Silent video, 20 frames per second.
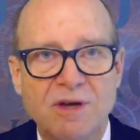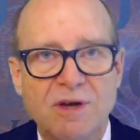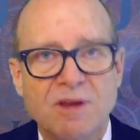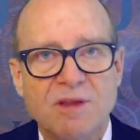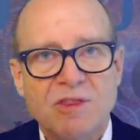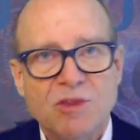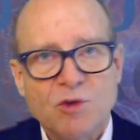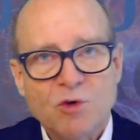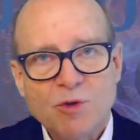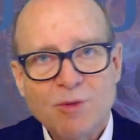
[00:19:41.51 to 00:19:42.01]

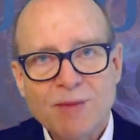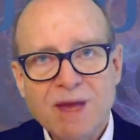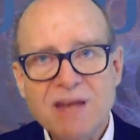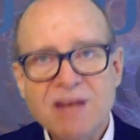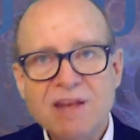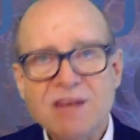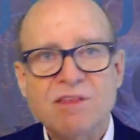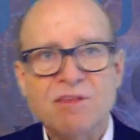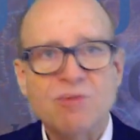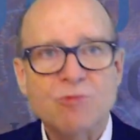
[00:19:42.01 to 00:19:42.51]
The
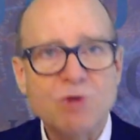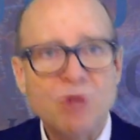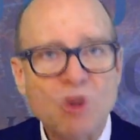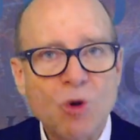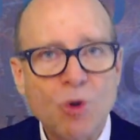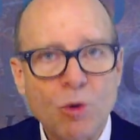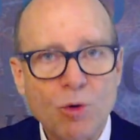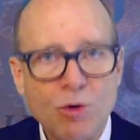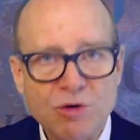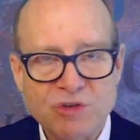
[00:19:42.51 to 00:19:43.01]
remaining
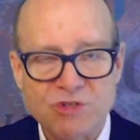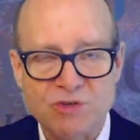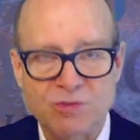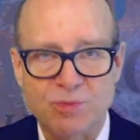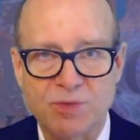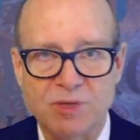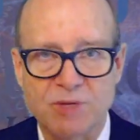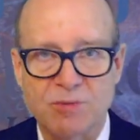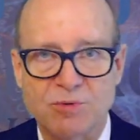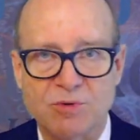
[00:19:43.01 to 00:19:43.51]
3/4 of
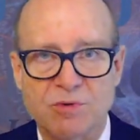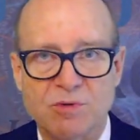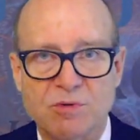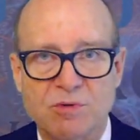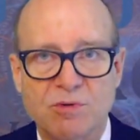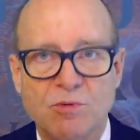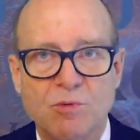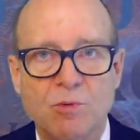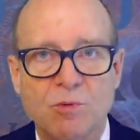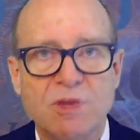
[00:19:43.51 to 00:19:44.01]
people
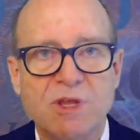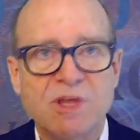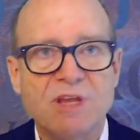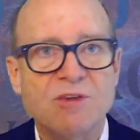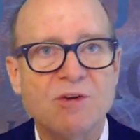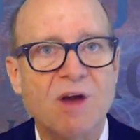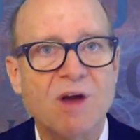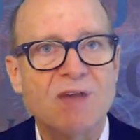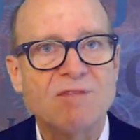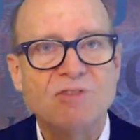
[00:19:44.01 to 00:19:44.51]
will
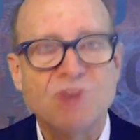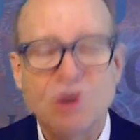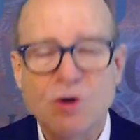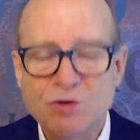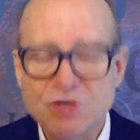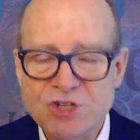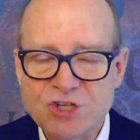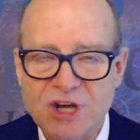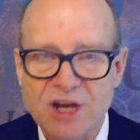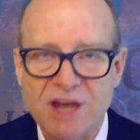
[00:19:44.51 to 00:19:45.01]
either have no
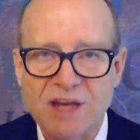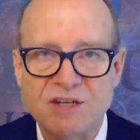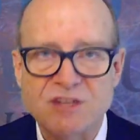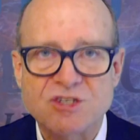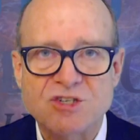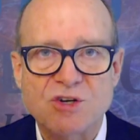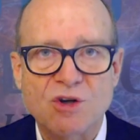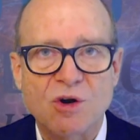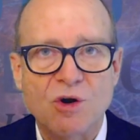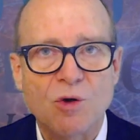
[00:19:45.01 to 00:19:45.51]

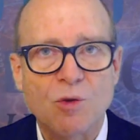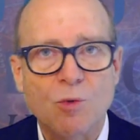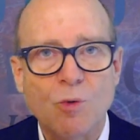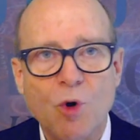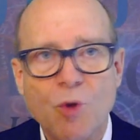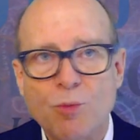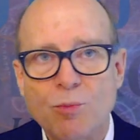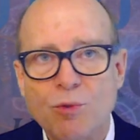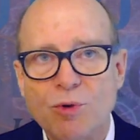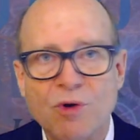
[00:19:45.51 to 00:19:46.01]
change or
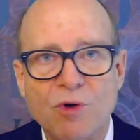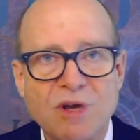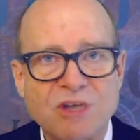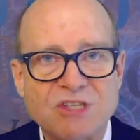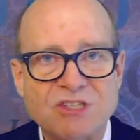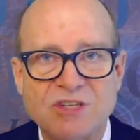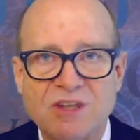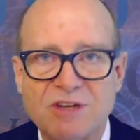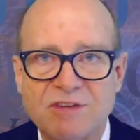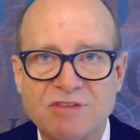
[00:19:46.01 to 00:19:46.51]
won't
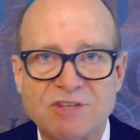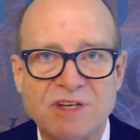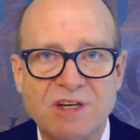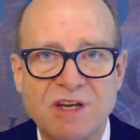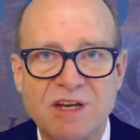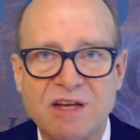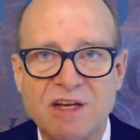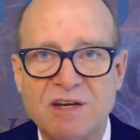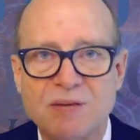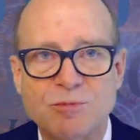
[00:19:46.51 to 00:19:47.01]
progress enough to
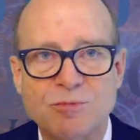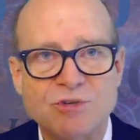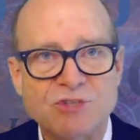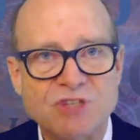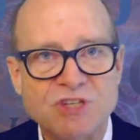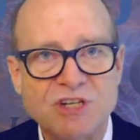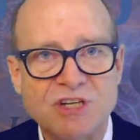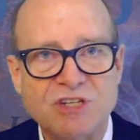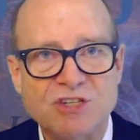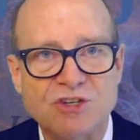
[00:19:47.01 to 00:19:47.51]
need a
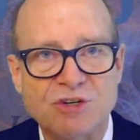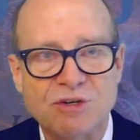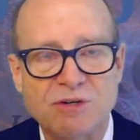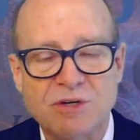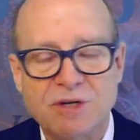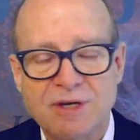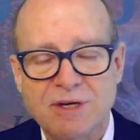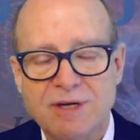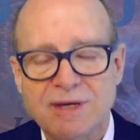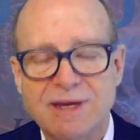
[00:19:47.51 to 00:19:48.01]
procedure
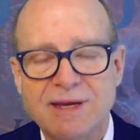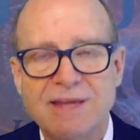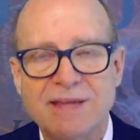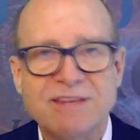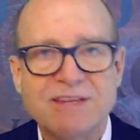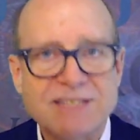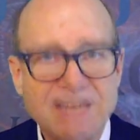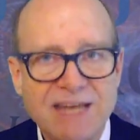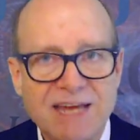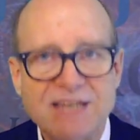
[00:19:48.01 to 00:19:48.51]
in the
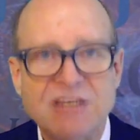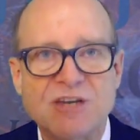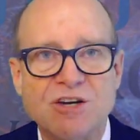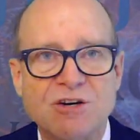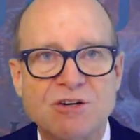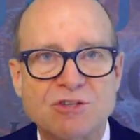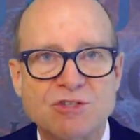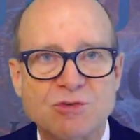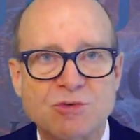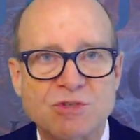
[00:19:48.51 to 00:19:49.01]
10
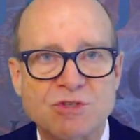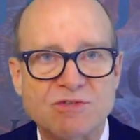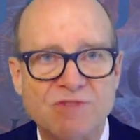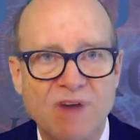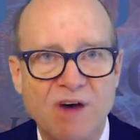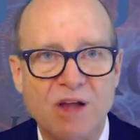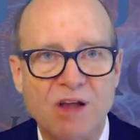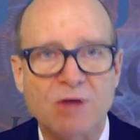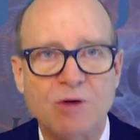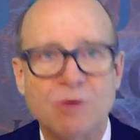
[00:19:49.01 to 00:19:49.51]
years which
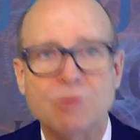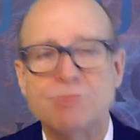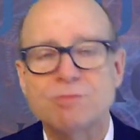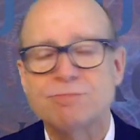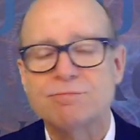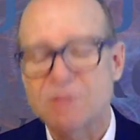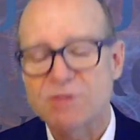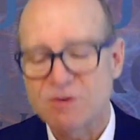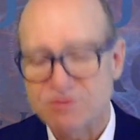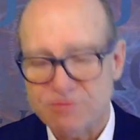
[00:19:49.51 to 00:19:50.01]
follow
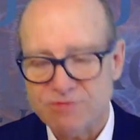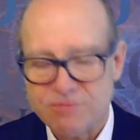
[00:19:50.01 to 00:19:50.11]
the